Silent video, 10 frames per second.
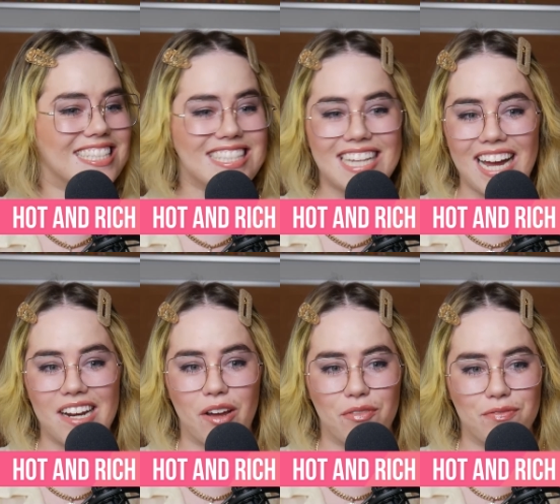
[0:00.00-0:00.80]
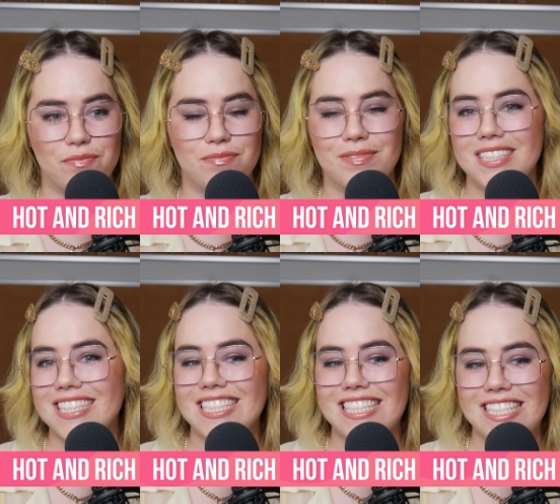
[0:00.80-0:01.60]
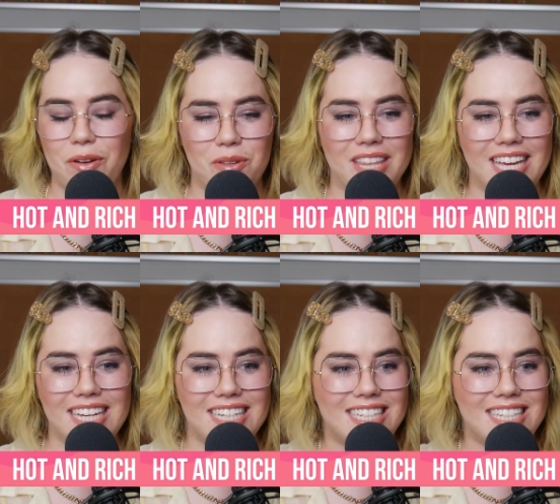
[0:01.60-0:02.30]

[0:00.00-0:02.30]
Kind of. Don't you think?